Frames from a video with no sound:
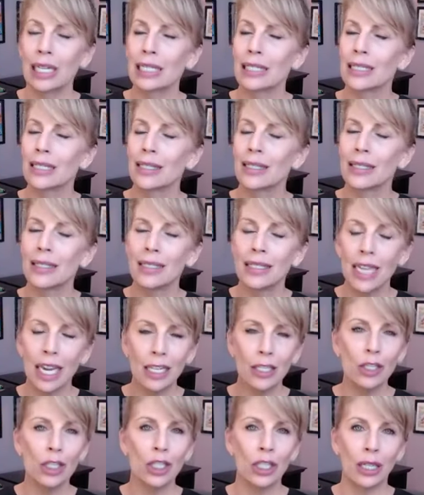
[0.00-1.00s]
is
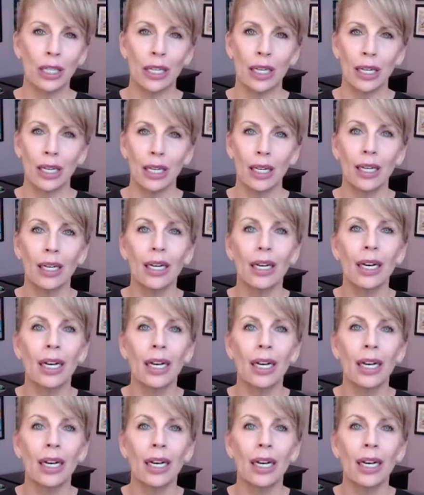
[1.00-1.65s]
essentially